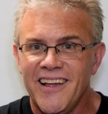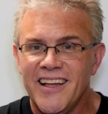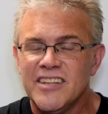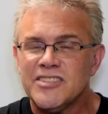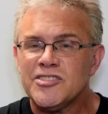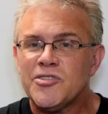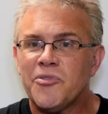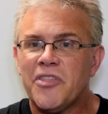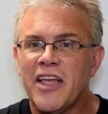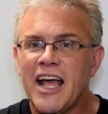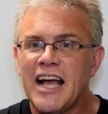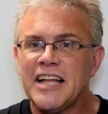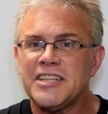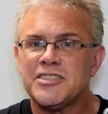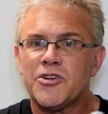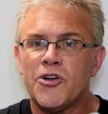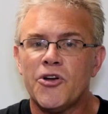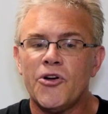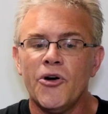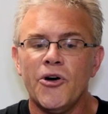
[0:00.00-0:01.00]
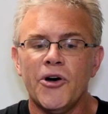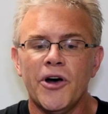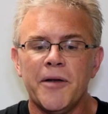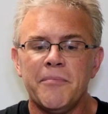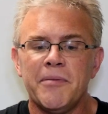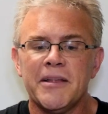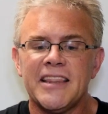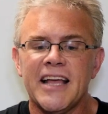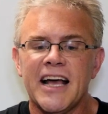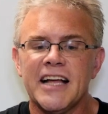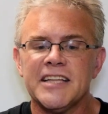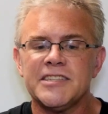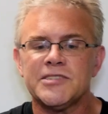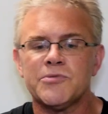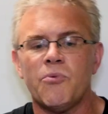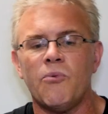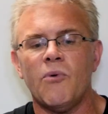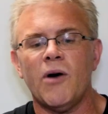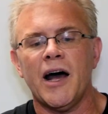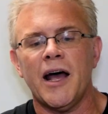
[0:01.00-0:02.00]
So that's good, but that's
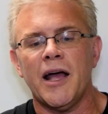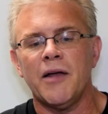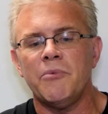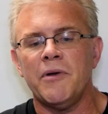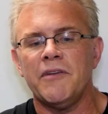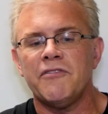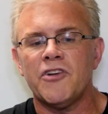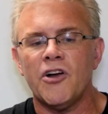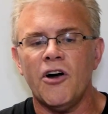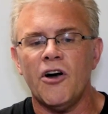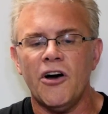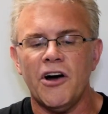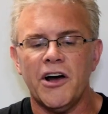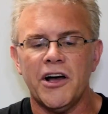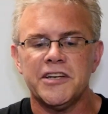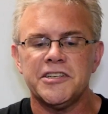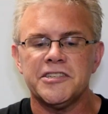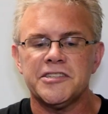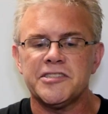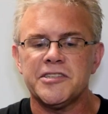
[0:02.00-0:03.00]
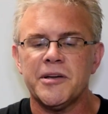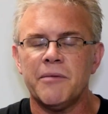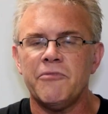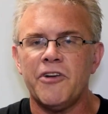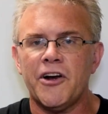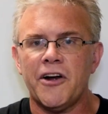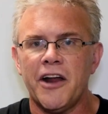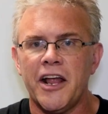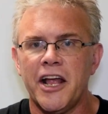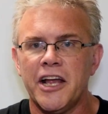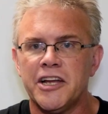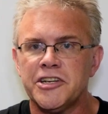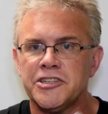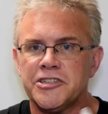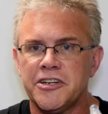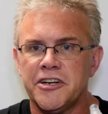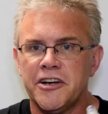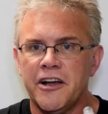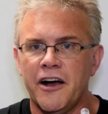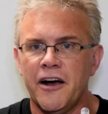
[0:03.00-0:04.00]
why we've gone to some
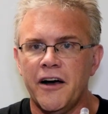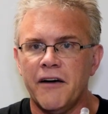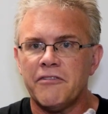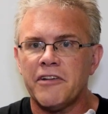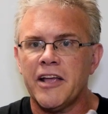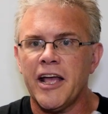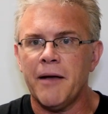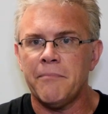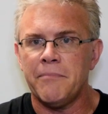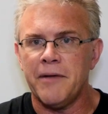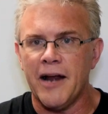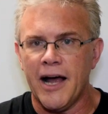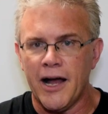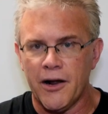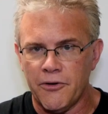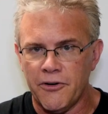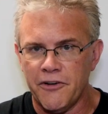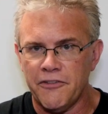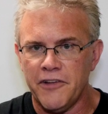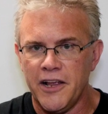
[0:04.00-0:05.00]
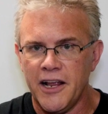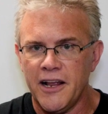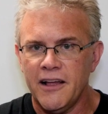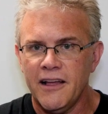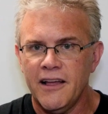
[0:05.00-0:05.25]
variation of capnography.